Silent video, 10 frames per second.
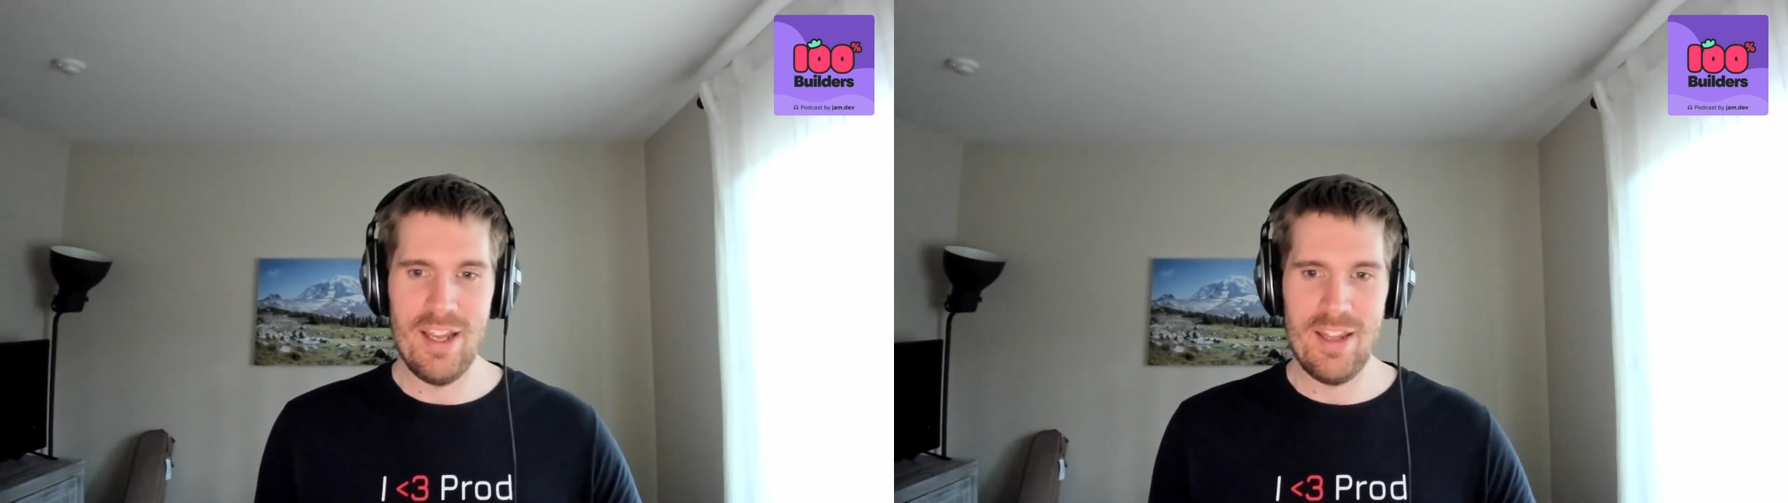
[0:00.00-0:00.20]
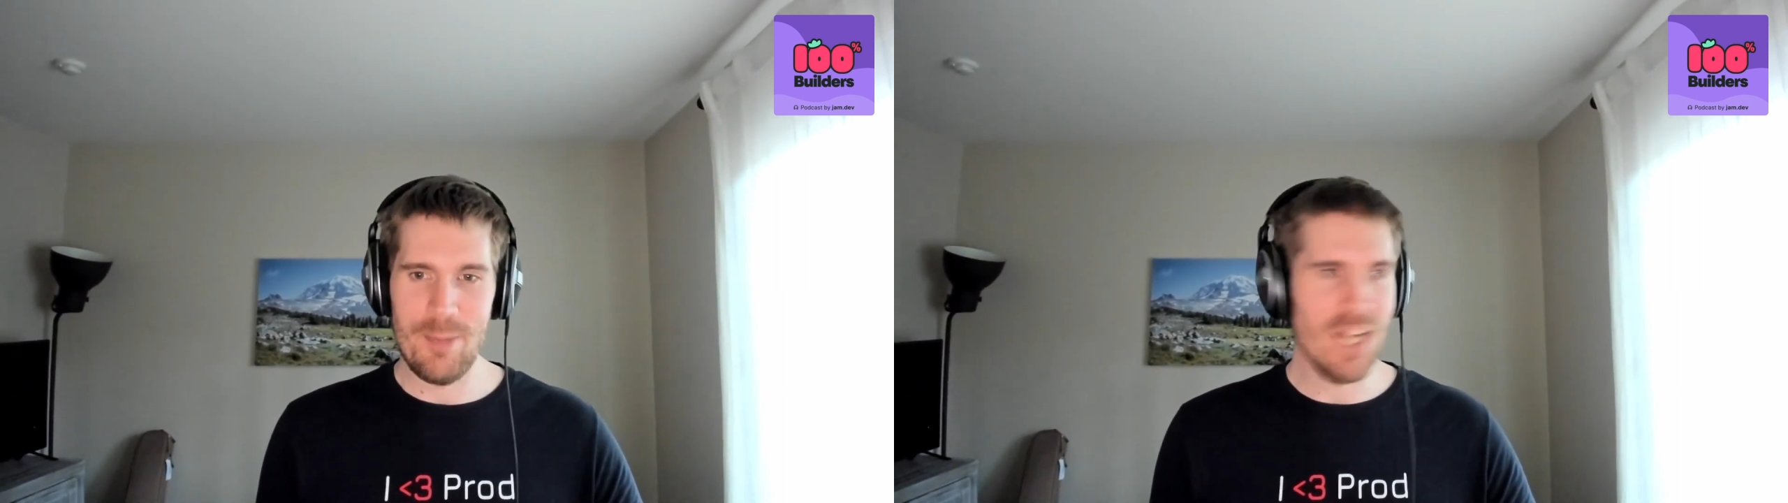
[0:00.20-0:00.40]

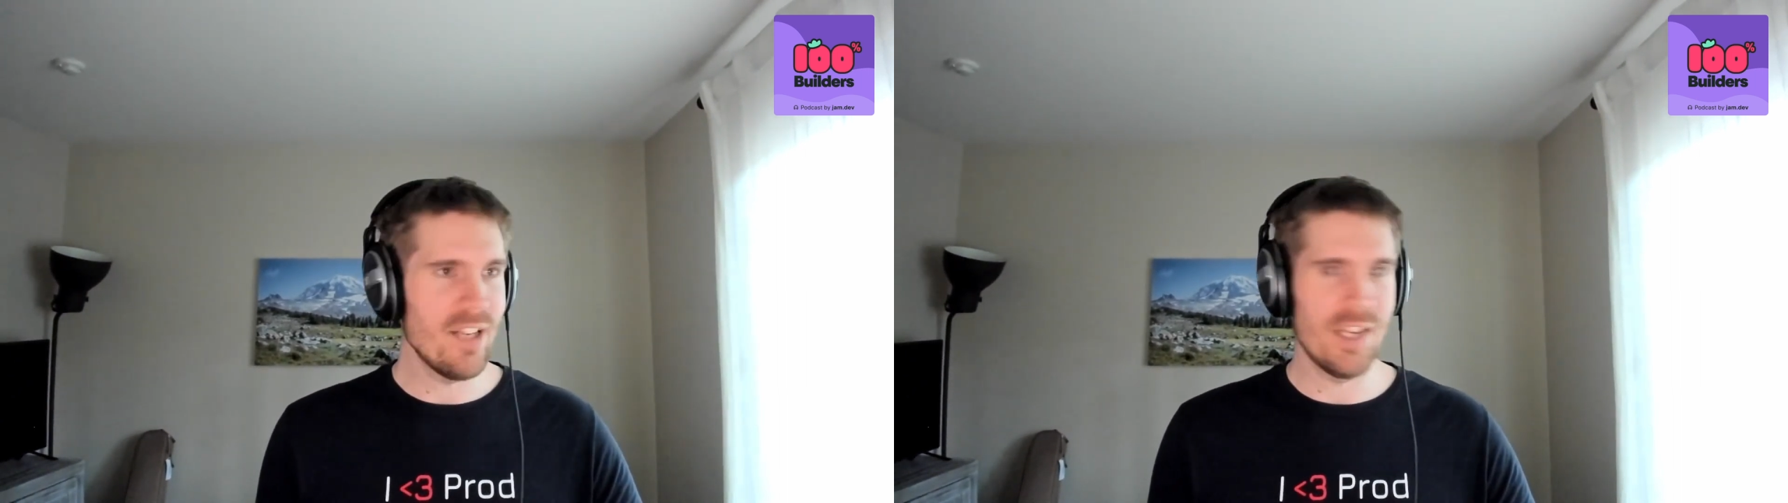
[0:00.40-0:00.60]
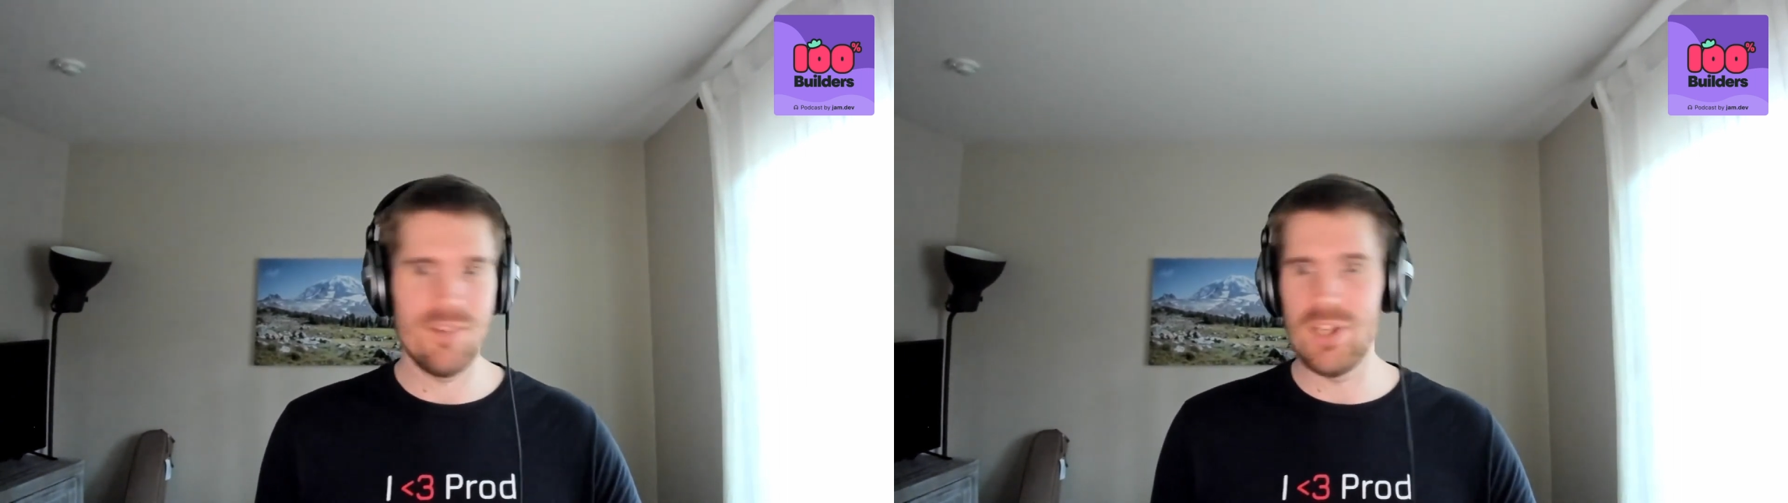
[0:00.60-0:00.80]
they might
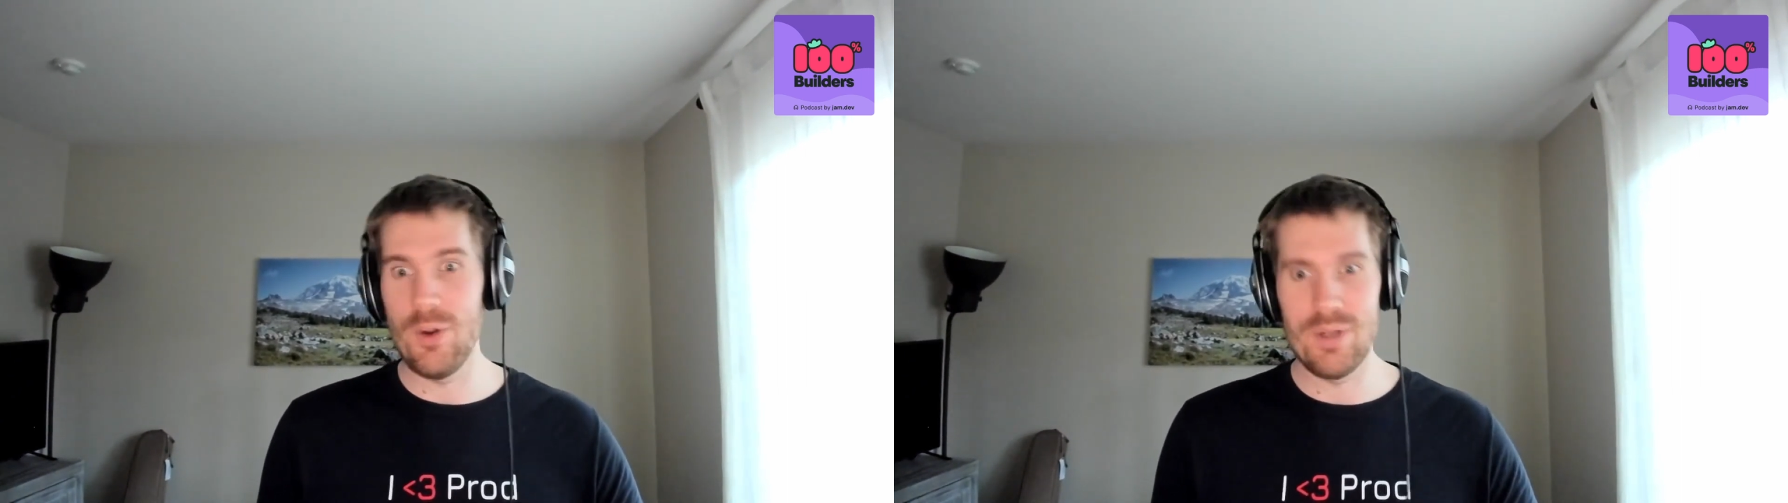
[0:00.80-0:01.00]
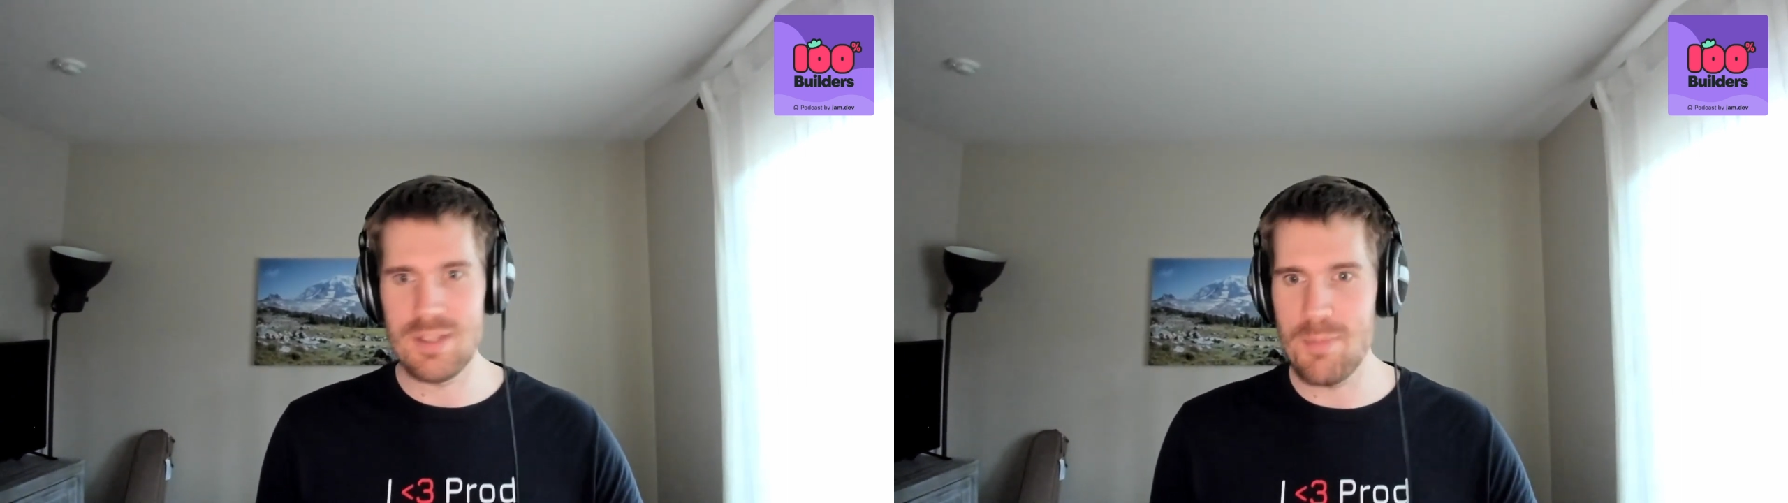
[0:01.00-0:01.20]
not even
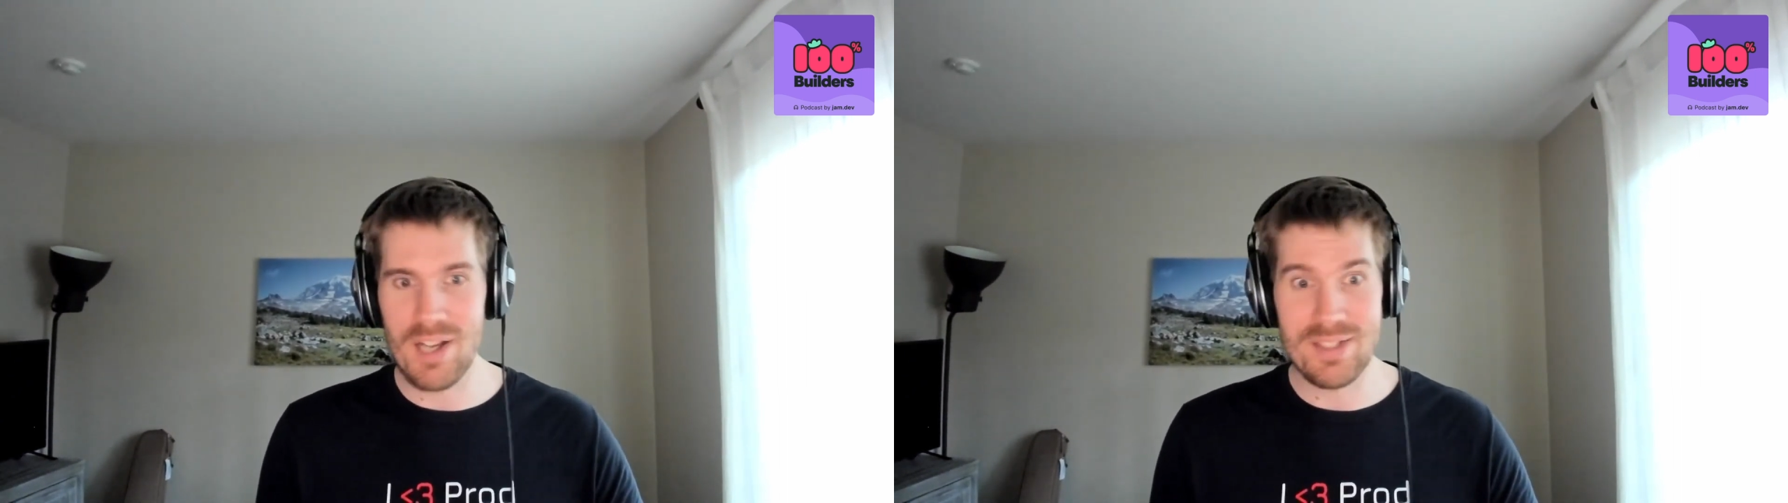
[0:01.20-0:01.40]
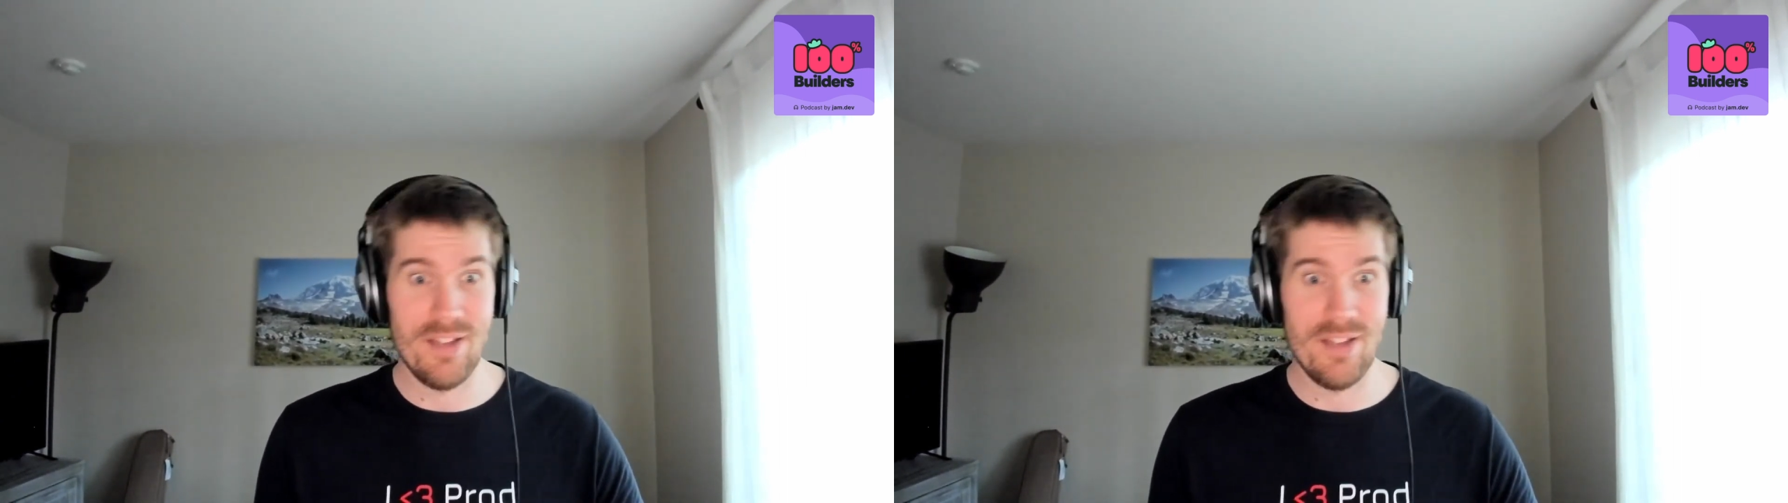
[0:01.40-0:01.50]
notice the box in